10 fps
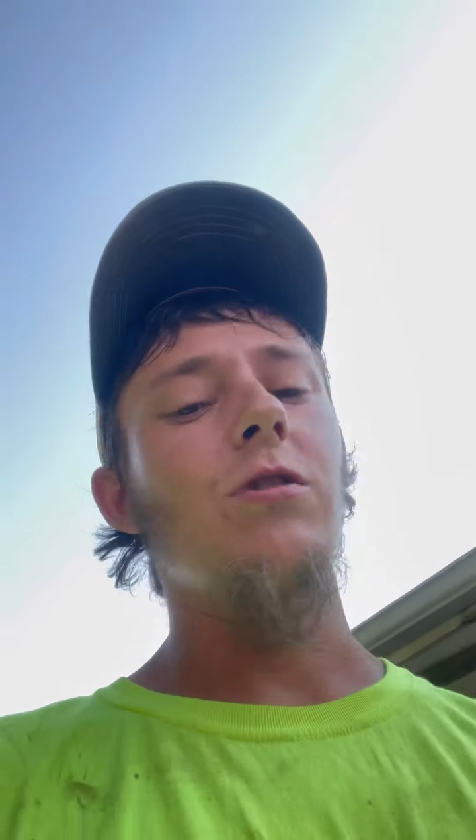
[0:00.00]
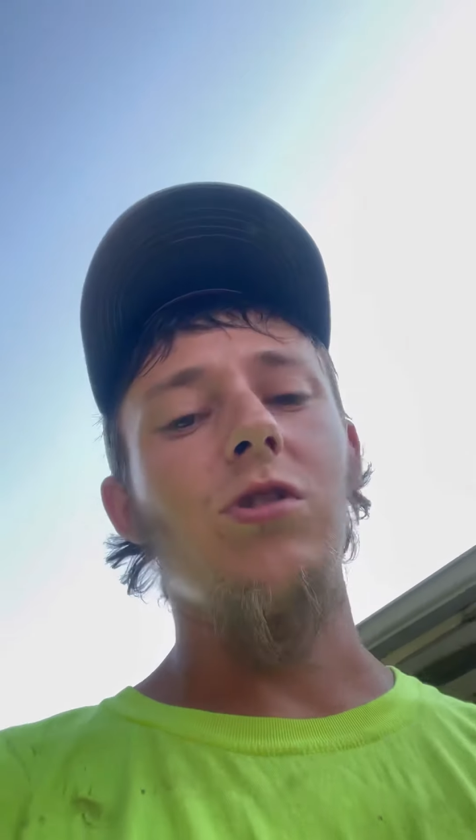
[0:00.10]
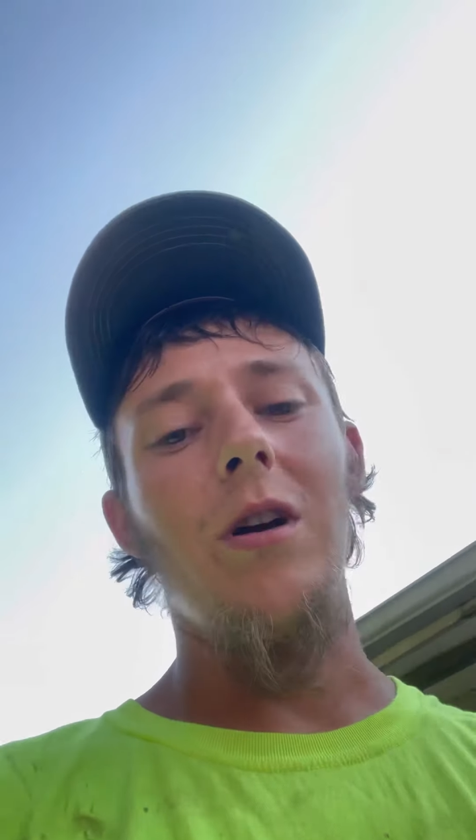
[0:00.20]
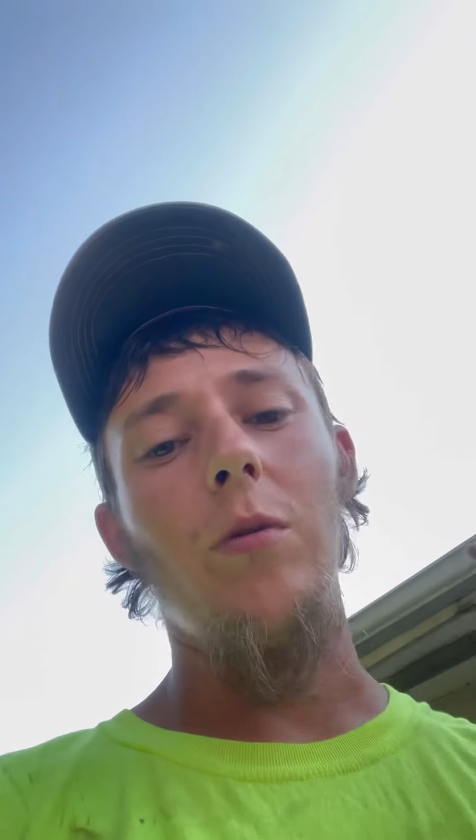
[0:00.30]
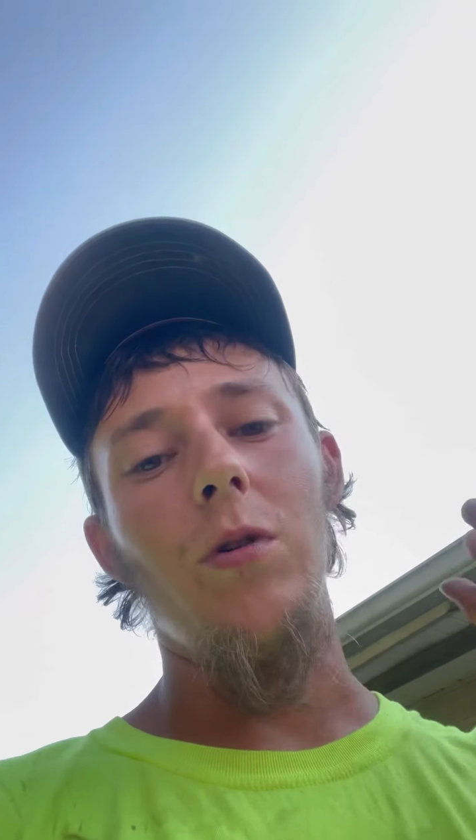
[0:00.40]

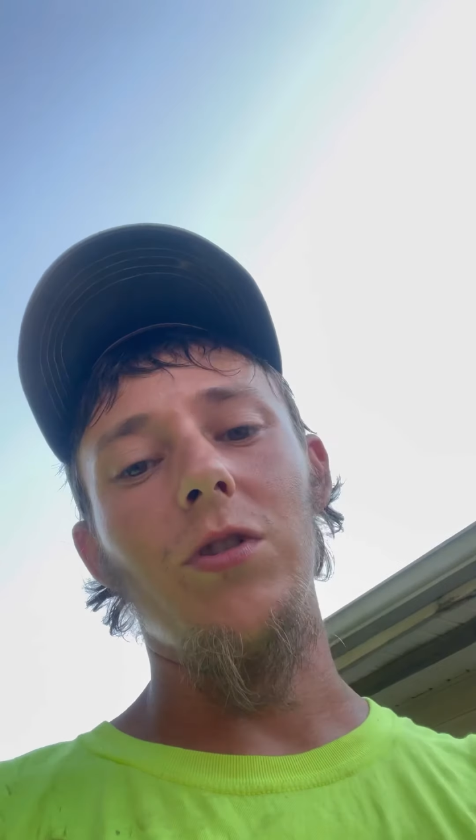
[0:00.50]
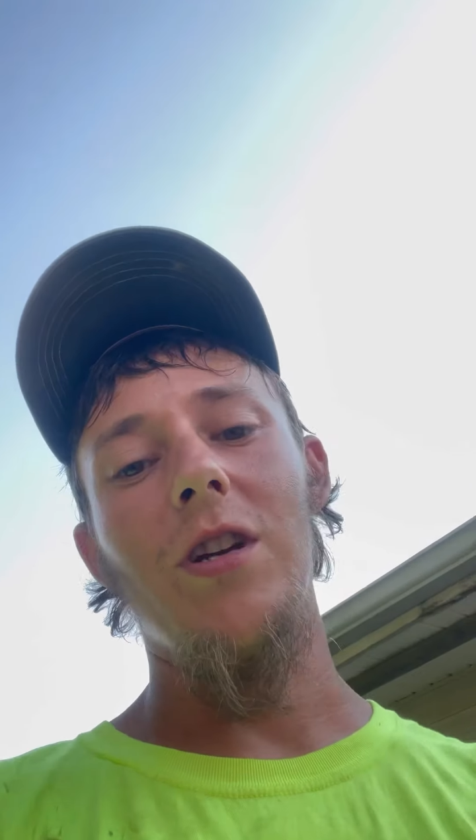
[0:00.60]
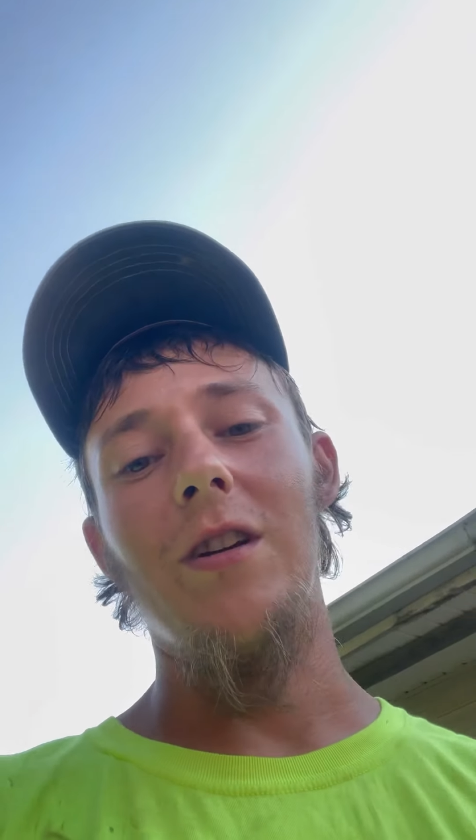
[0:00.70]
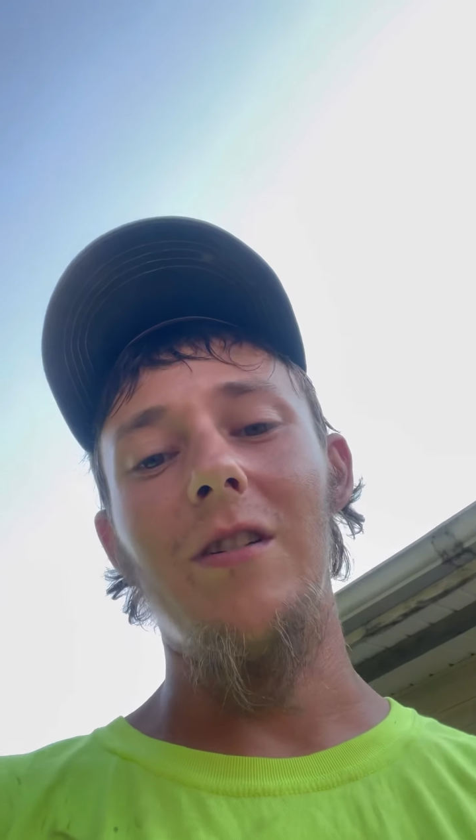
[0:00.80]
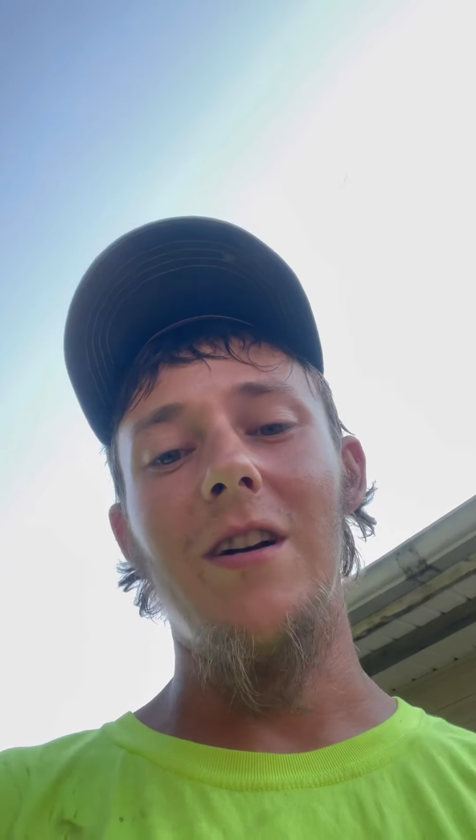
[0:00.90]
so I will
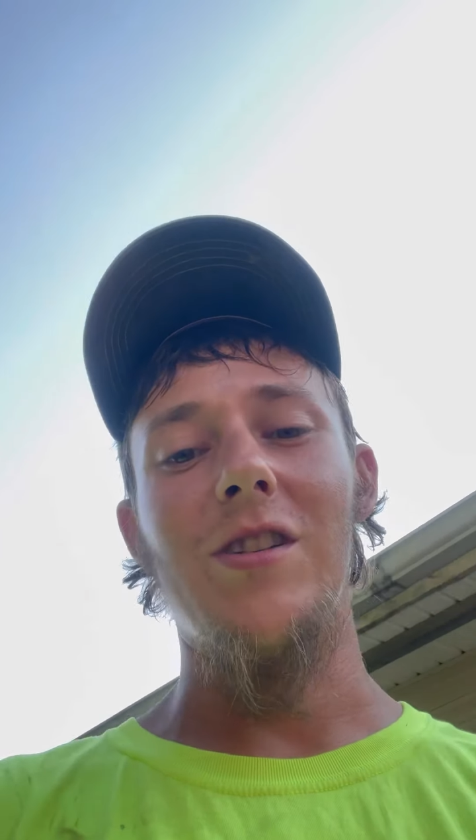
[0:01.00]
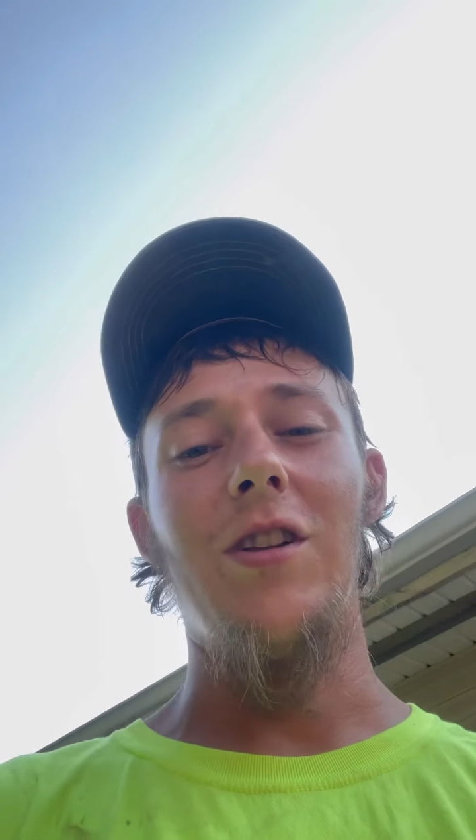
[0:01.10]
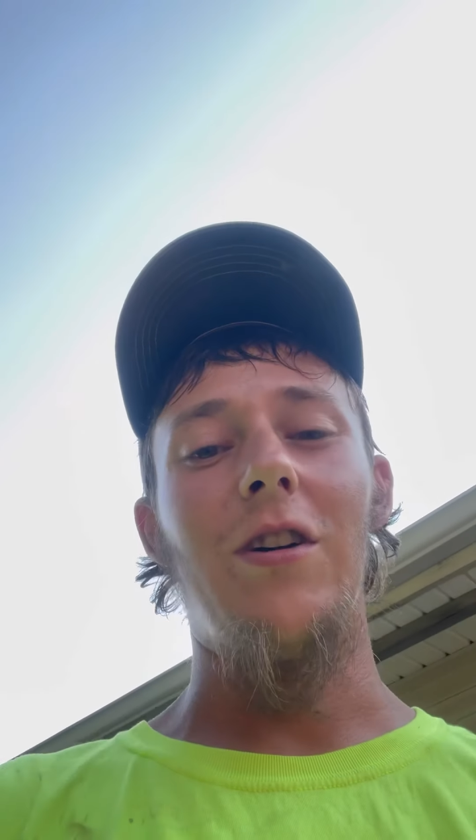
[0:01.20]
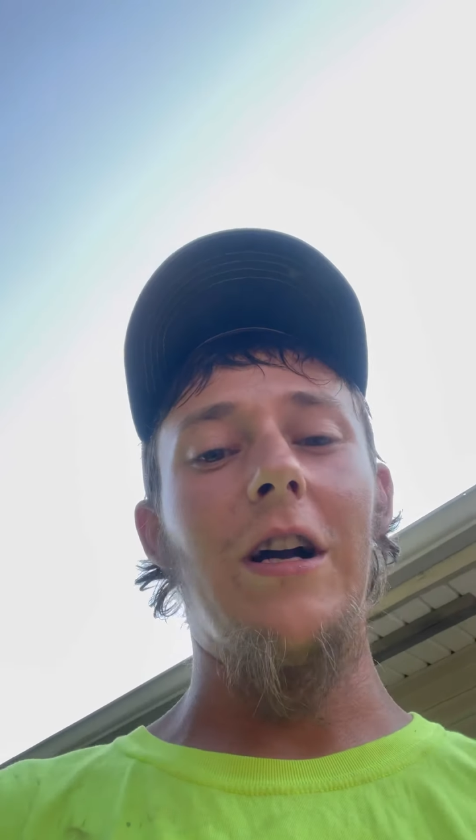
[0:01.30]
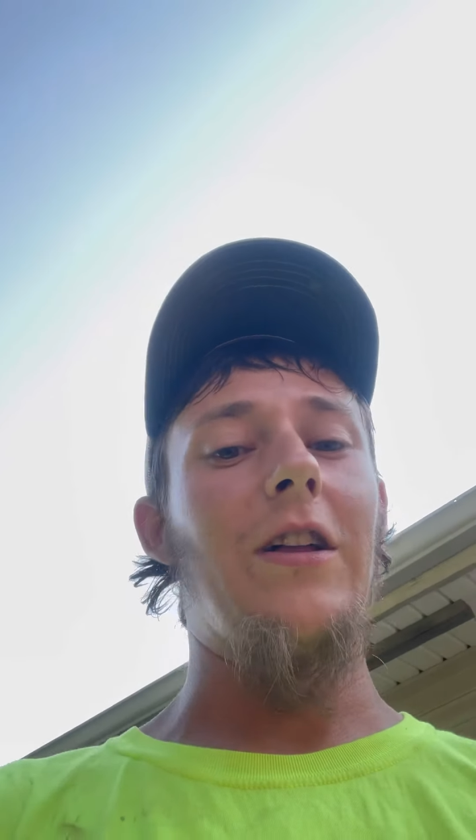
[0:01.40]
take you guys
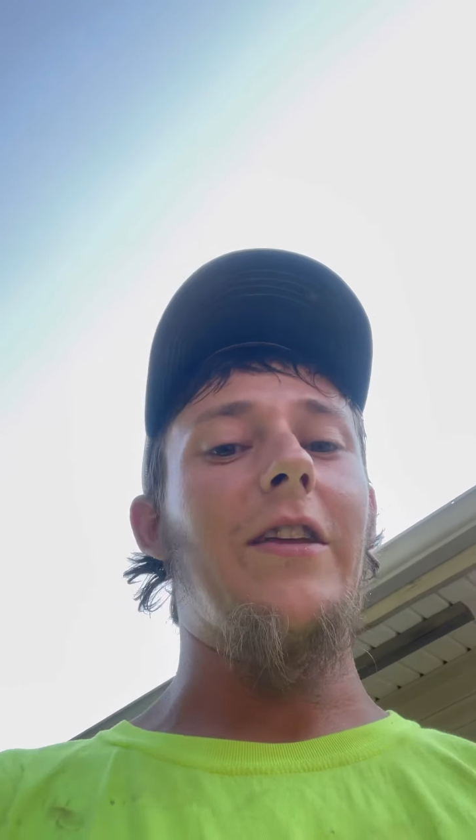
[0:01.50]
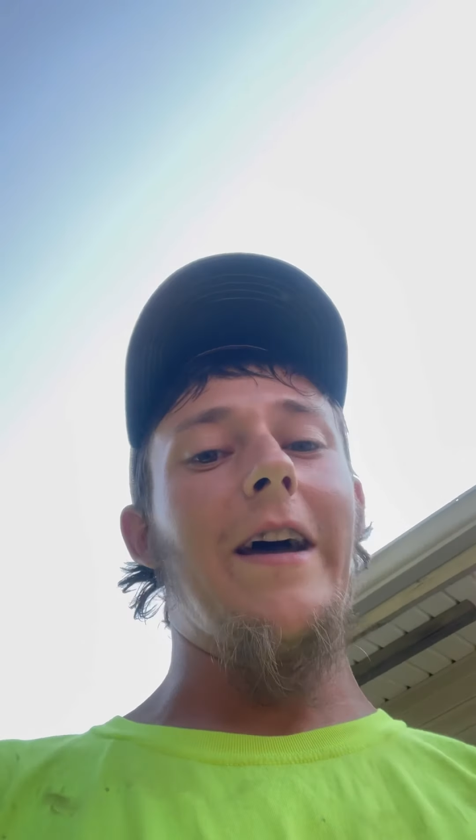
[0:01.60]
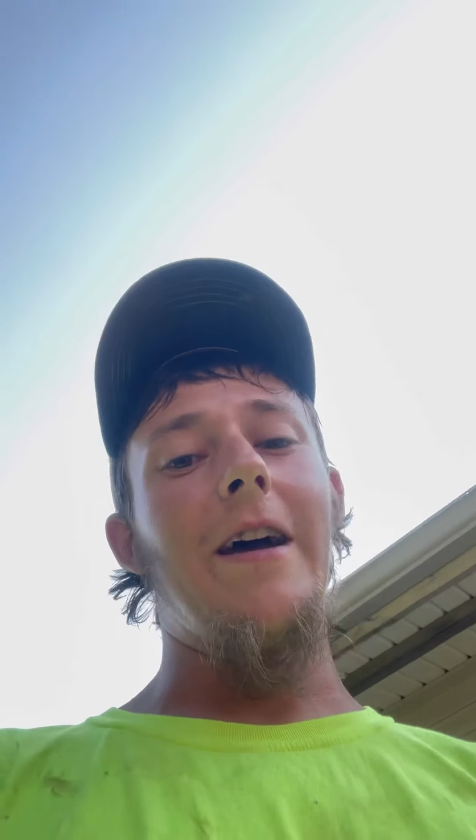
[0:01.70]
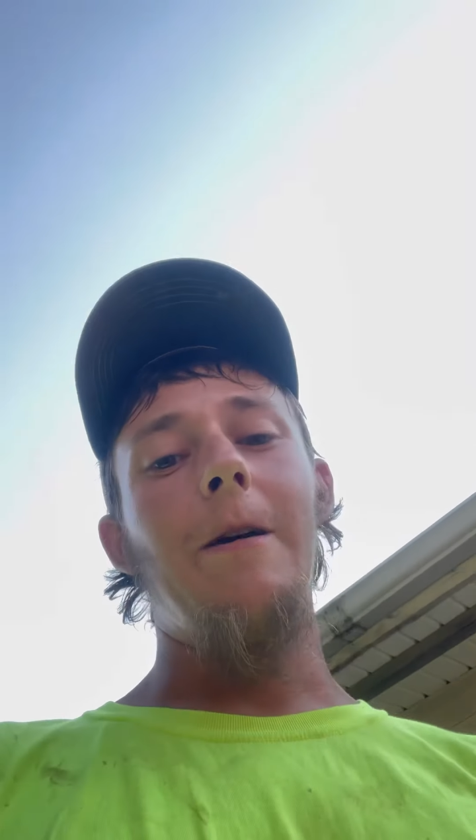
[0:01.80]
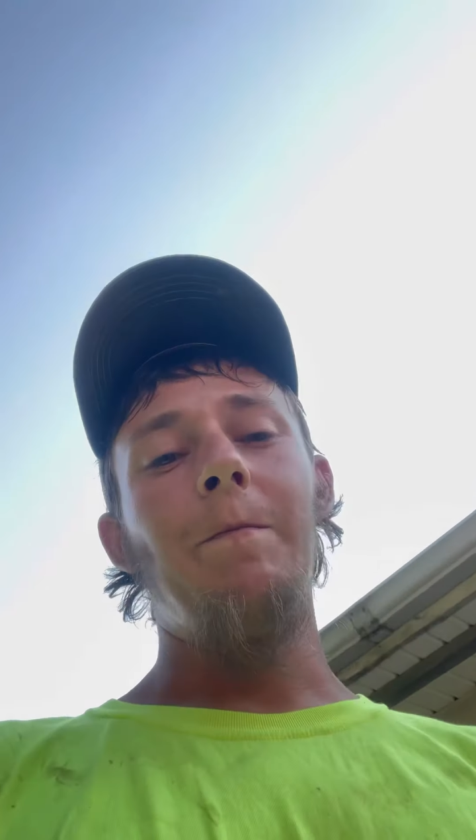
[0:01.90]
along on
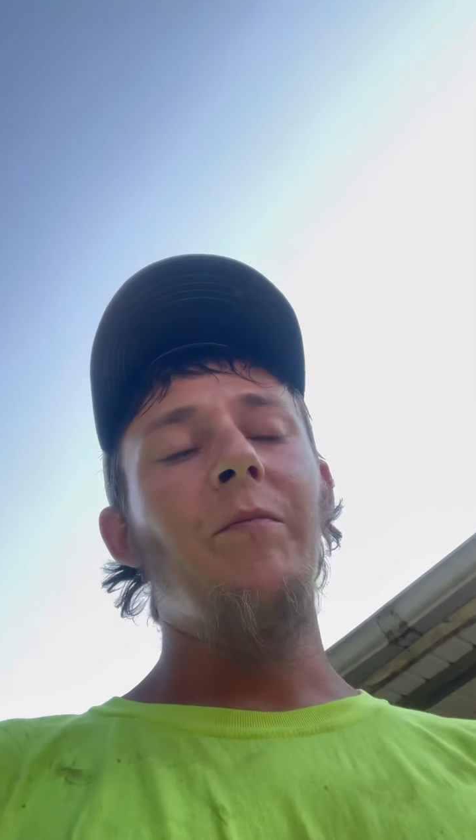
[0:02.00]
that.